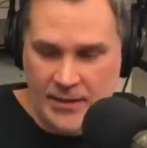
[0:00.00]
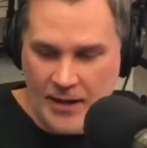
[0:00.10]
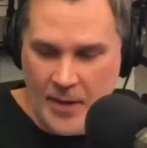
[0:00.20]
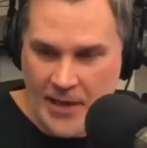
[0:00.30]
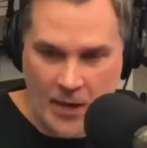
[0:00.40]

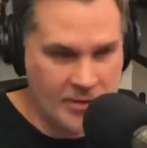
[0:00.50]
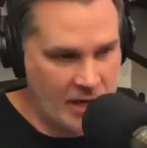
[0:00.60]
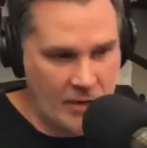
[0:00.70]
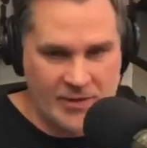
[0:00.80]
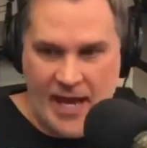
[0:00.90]
Yeah. I mean, I was
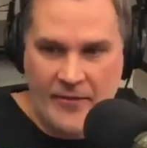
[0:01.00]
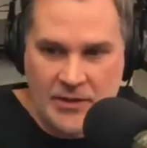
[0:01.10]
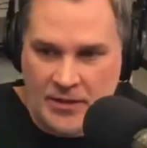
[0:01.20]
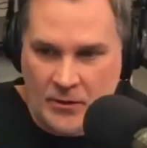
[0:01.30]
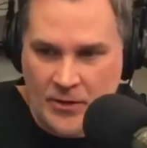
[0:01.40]
I was having
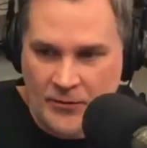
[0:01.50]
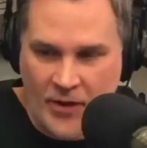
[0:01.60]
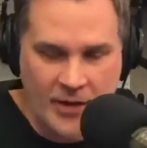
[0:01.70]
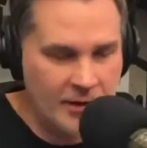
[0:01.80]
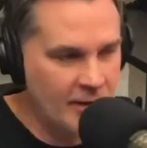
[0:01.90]
dinner with a
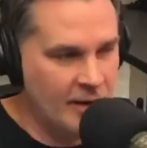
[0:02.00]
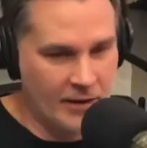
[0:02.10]
friend. Yeah.